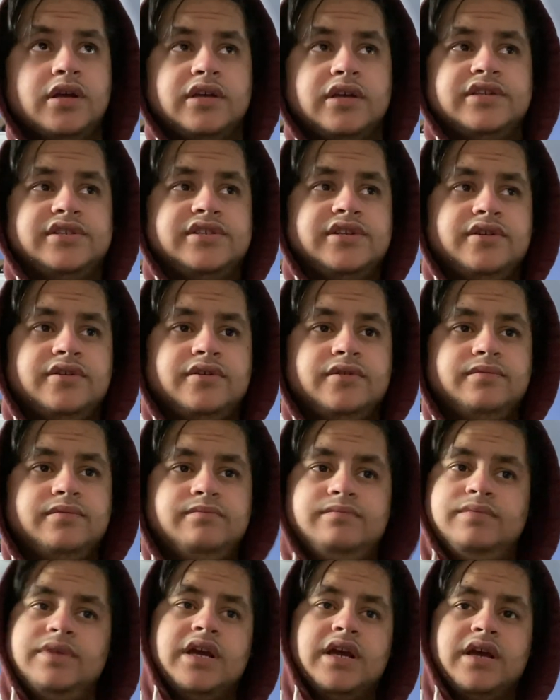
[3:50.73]
So
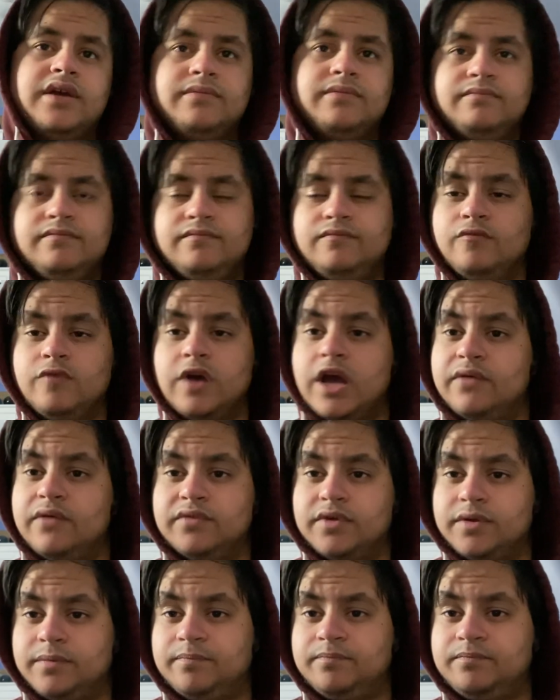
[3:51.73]
yeah,
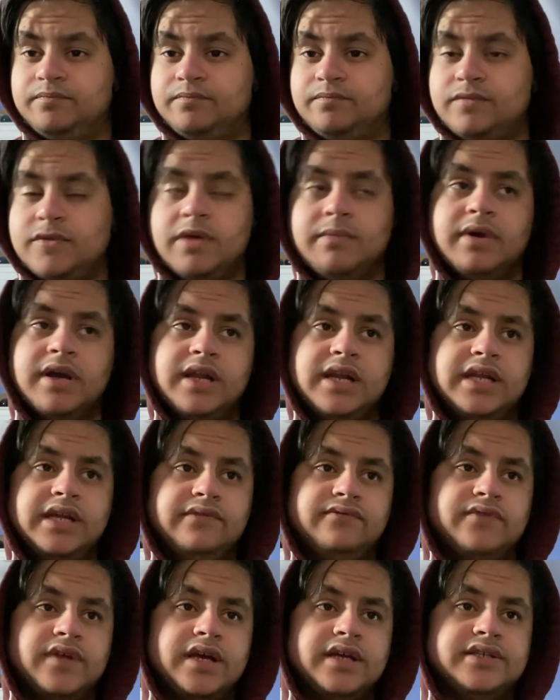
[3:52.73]
whatever. I might
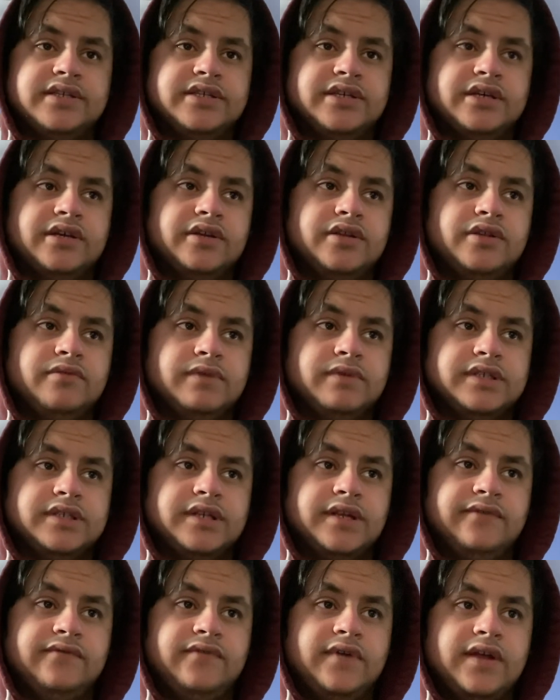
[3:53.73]
leave that to the rest
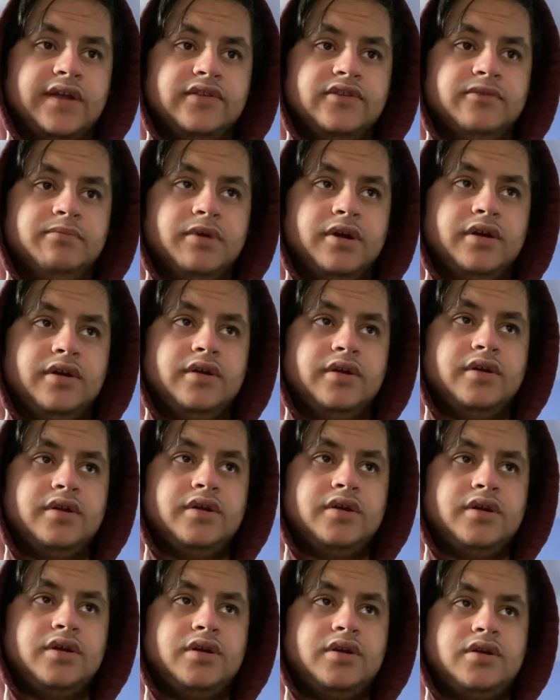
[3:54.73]
of the fans, but
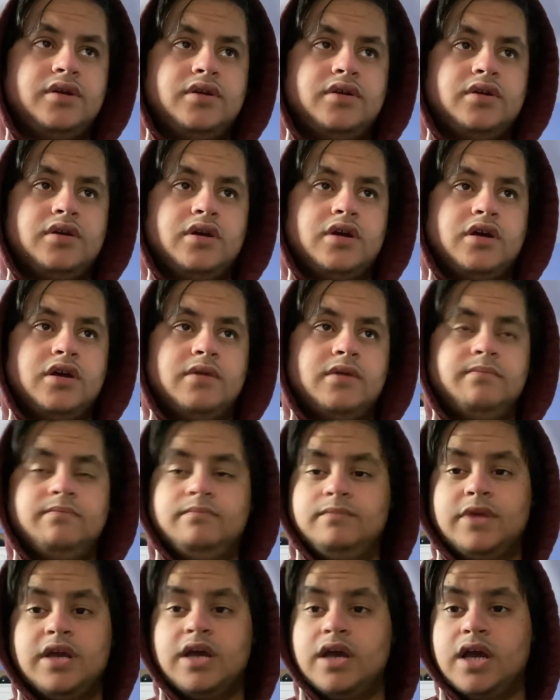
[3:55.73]

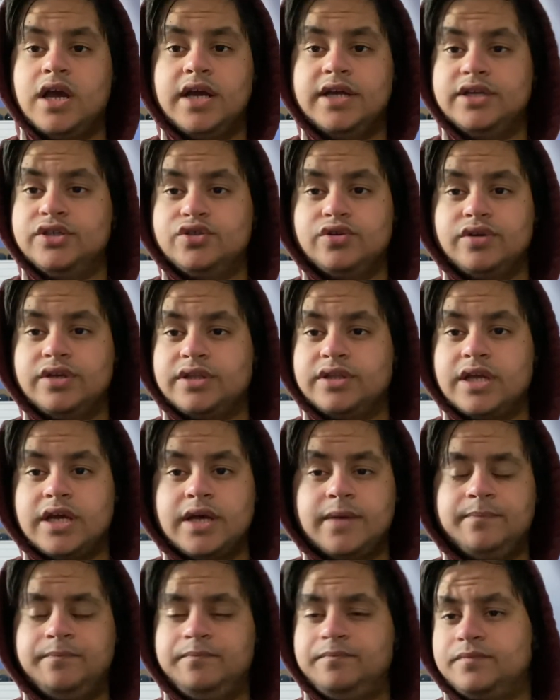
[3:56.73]
yeah, I enjoyed
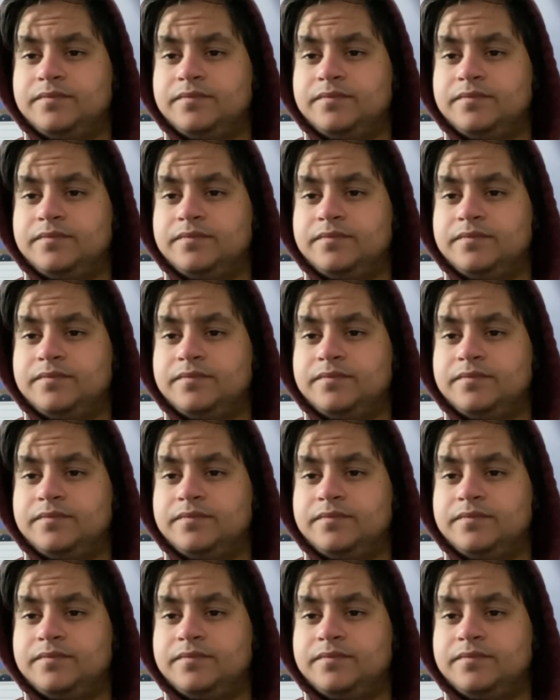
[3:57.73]
that.